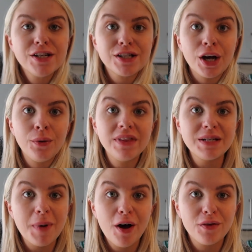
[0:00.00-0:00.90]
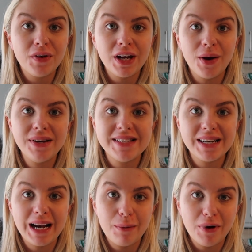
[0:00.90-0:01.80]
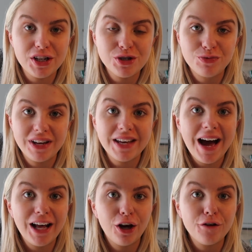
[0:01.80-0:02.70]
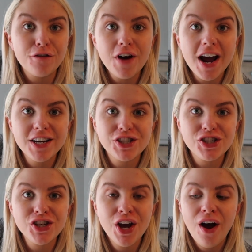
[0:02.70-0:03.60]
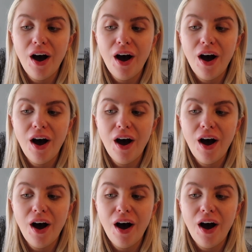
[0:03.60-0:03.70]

So this part of the video is in collaboration with HelloFresh.